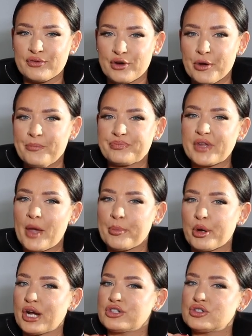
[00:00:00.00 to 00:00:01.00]
from a
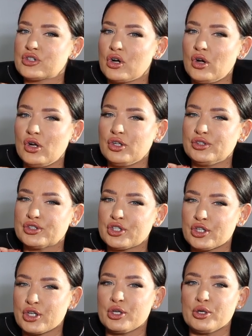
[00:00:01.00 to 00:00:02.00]
brand called
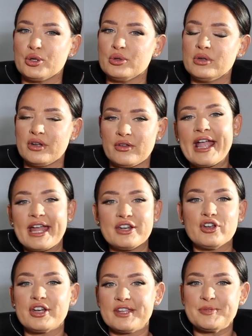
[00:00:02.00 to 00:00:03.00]
Cocoon. Again,
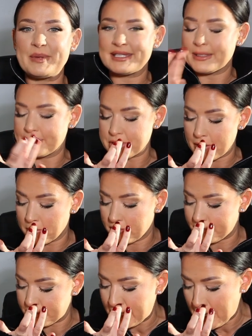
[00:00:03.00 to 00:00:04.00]
none of these bits I'm sharing
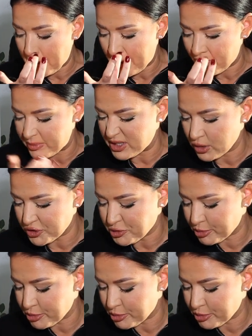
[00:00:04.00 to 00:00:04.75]
with you now I've been told to